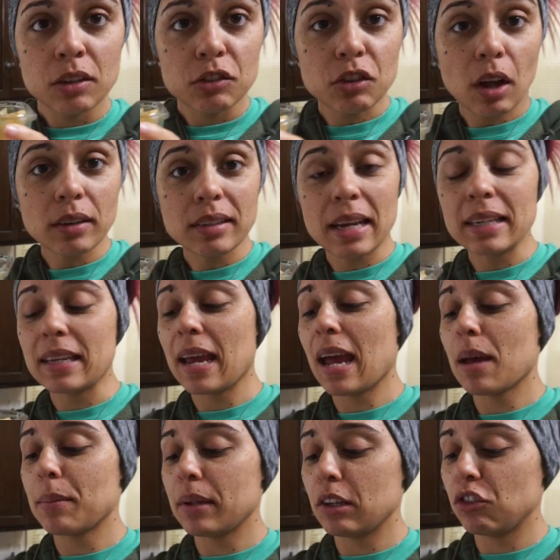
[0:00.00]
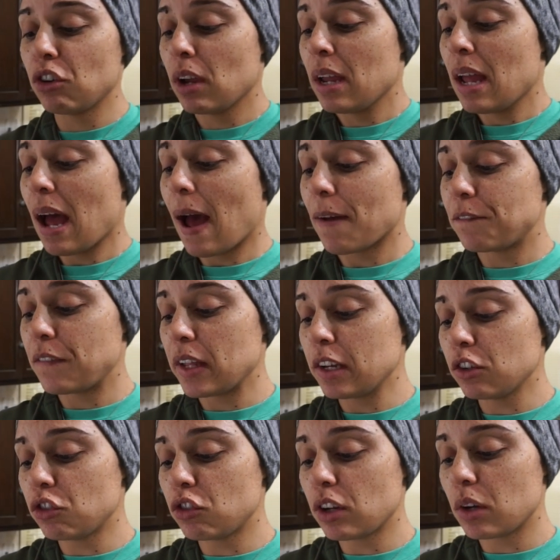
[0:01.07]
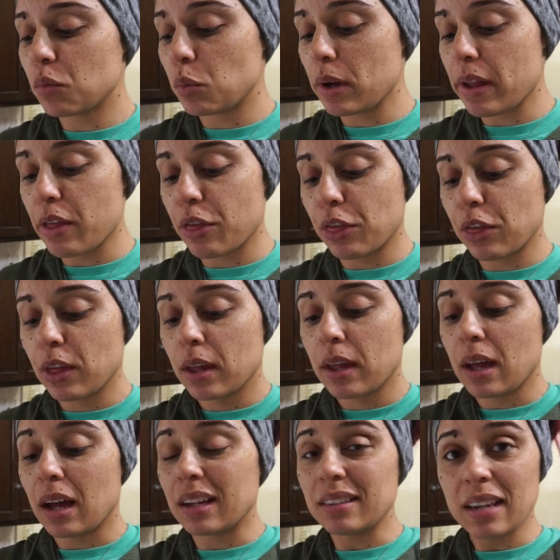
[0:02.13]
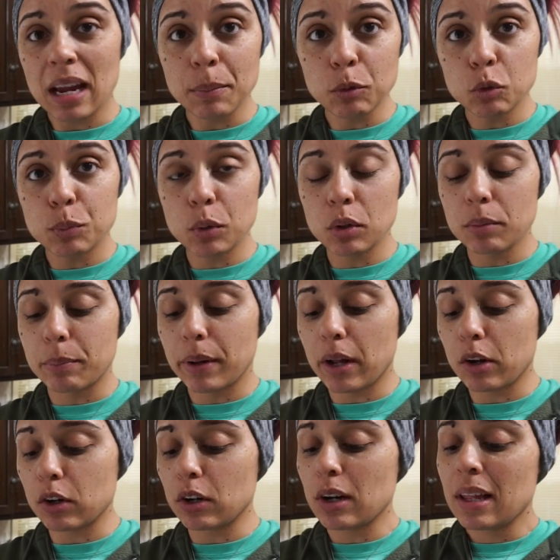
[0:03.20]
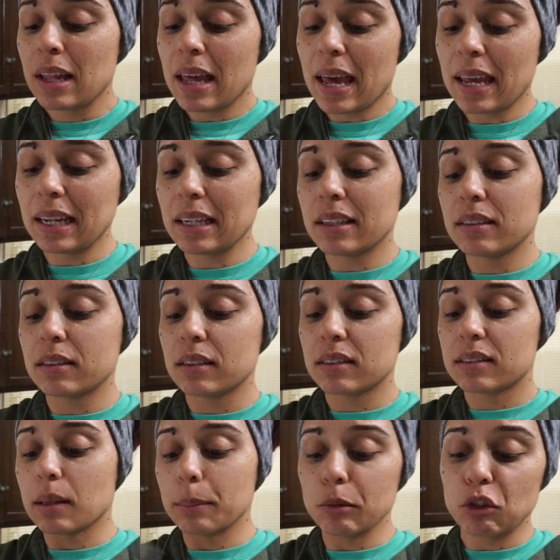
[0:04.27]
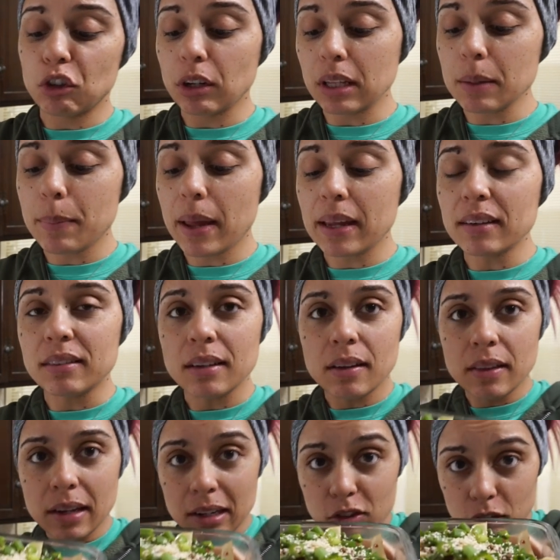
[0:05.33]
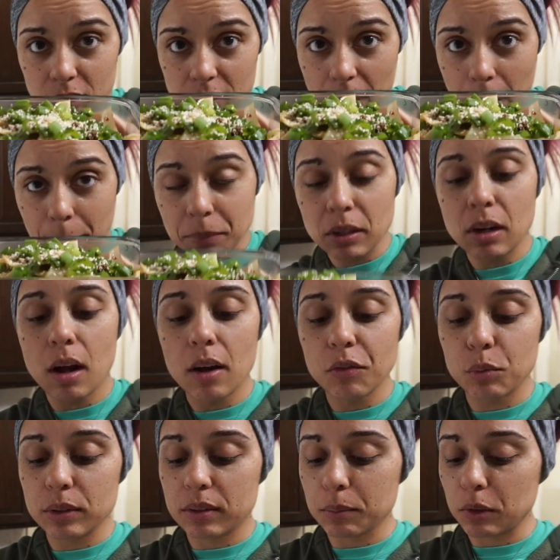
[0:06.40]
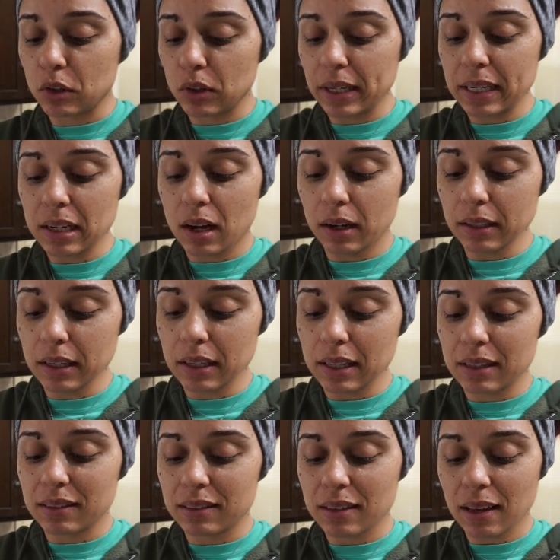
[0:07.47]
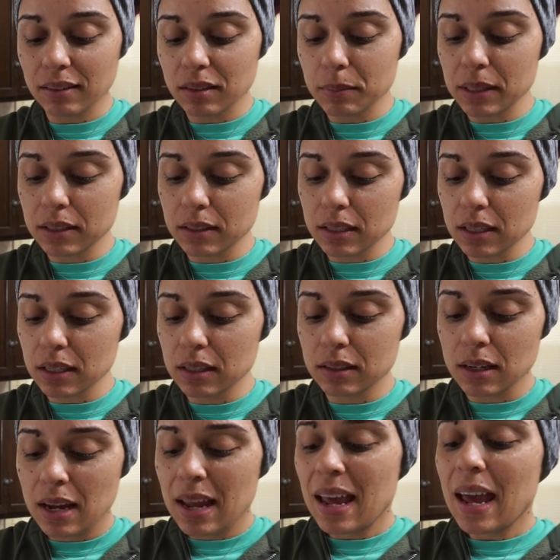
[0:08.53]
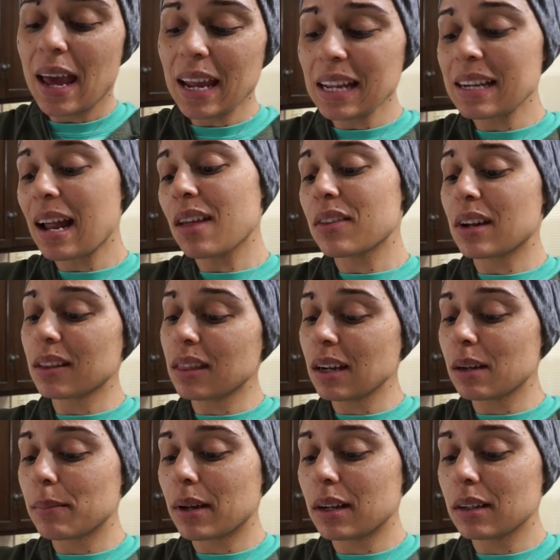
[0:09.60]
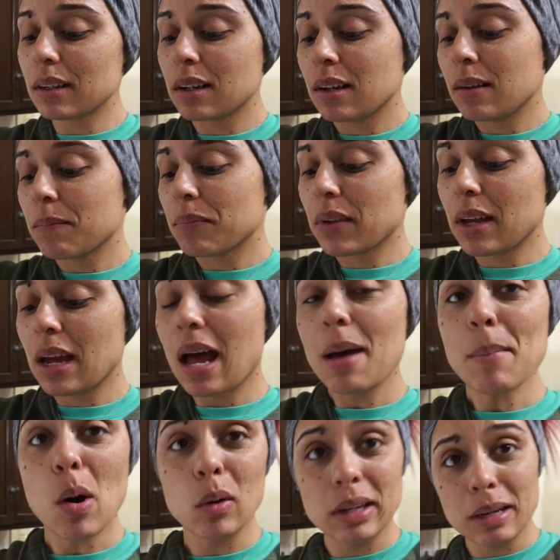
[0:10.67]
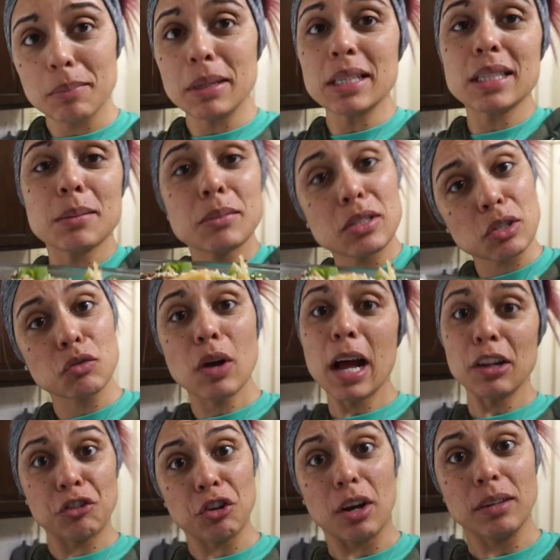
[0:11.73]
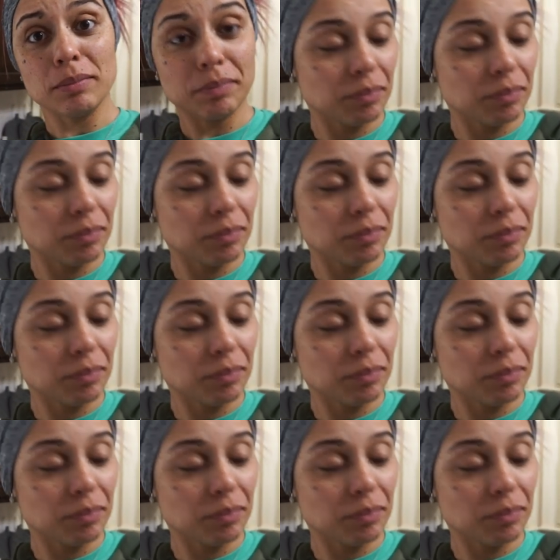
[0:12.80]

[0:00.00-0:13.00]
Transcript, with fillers: sauteed cabbage. I finished it with a tablespoon of butter and some chili paste and then I just topped it off with some green onion and sesame seeds and now that I think about it I'm gonna get me some sriracha